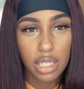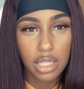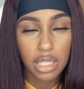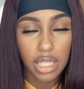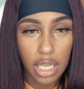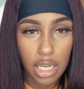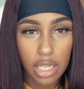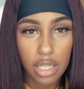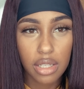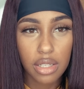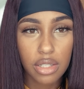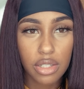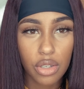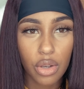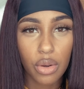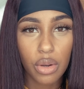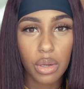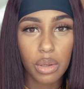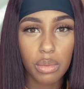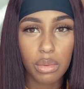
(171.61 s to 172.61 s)
set it
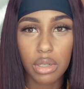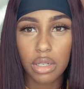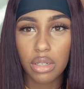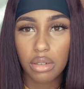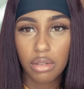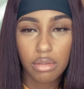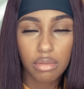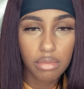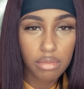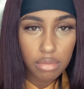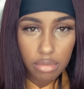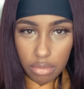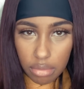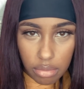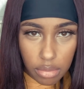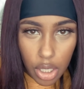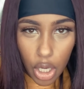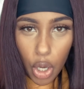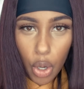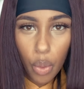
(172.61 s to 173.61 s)
so it wouldn't
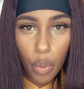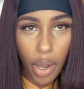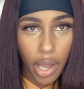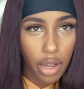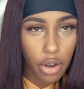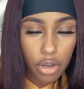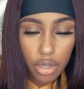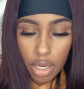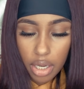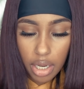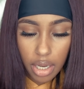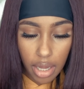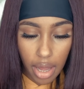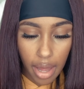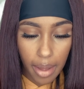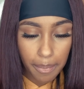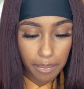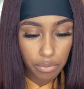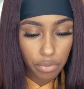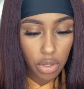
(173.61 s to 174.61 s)
go away or none of
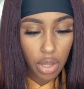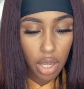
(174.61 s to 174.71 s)
that.